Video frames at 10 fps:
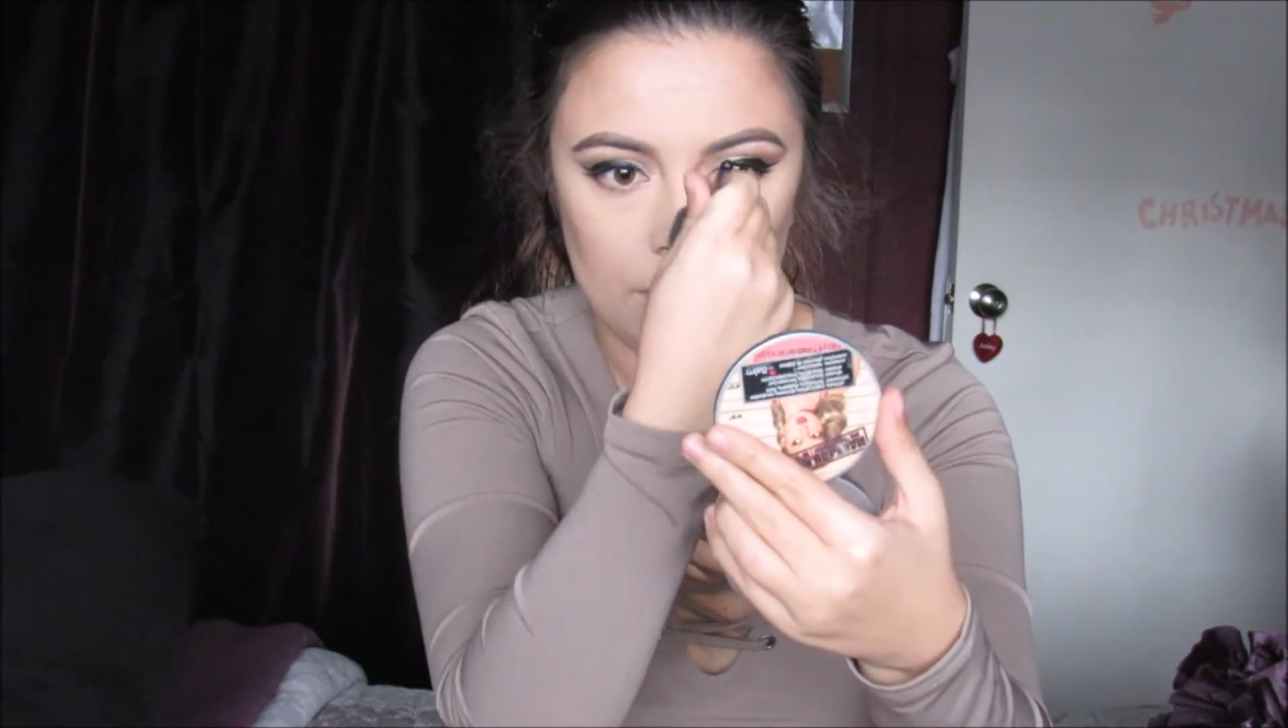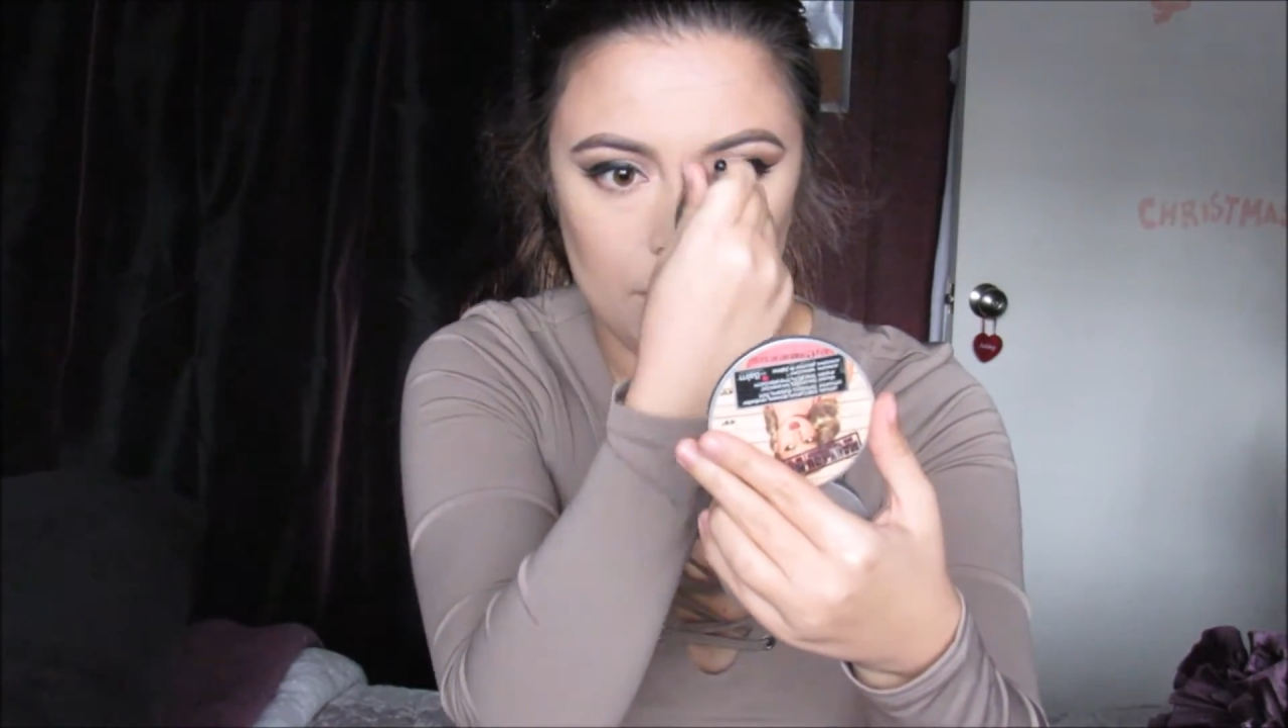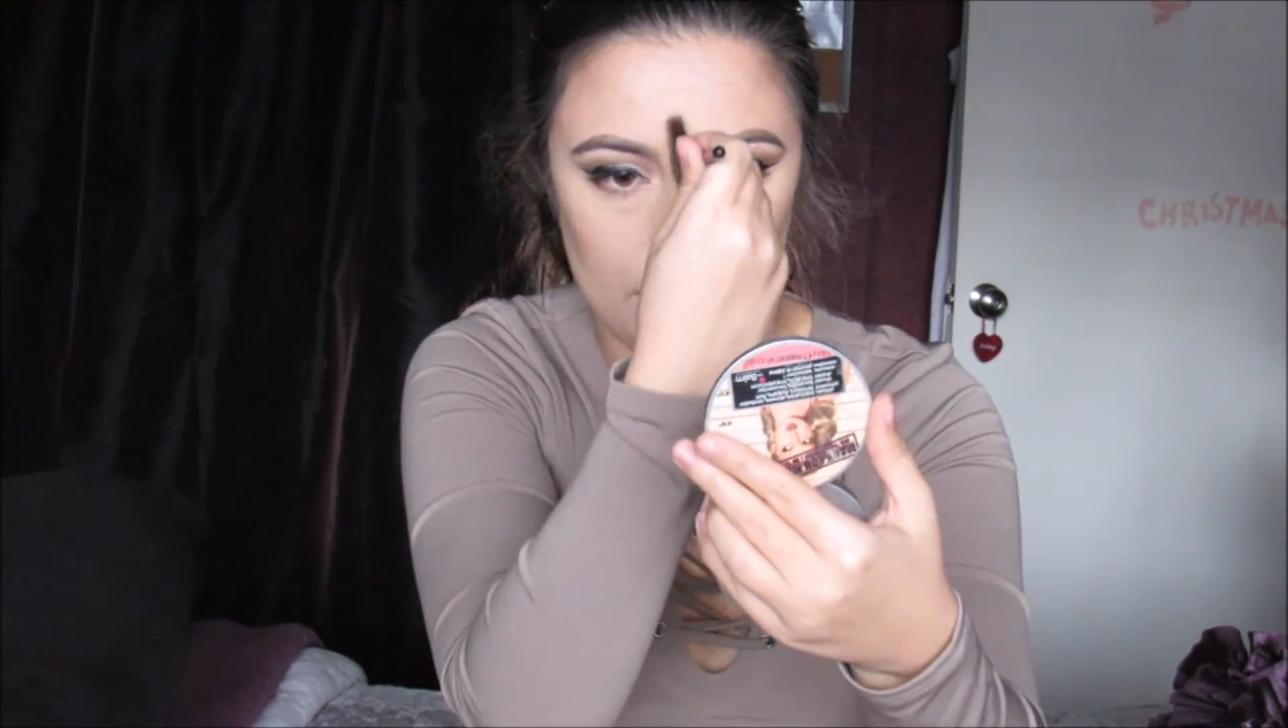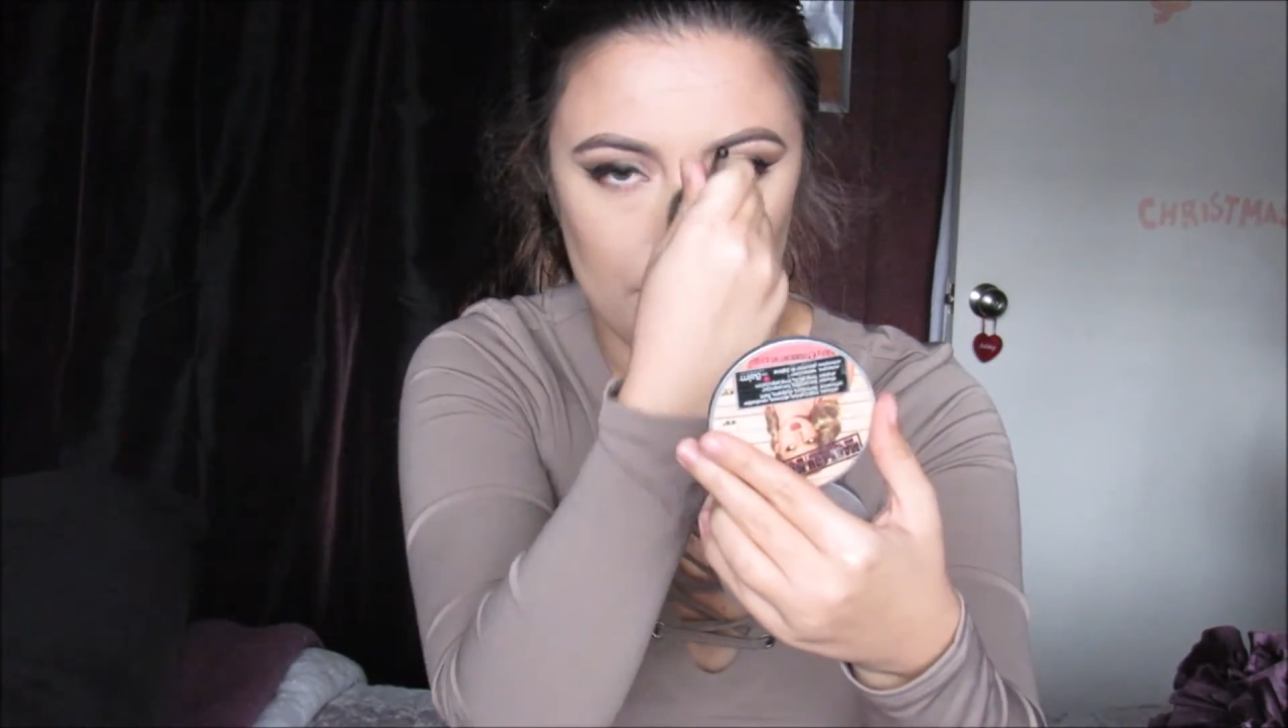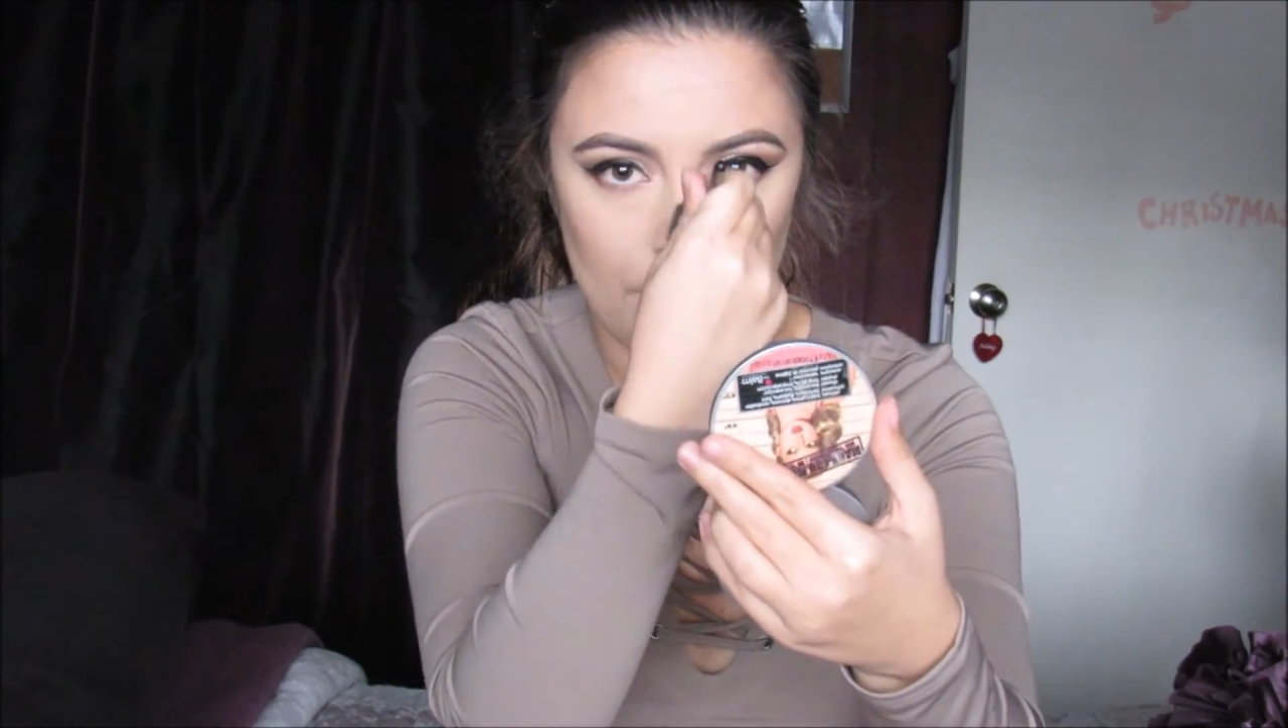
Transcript: you can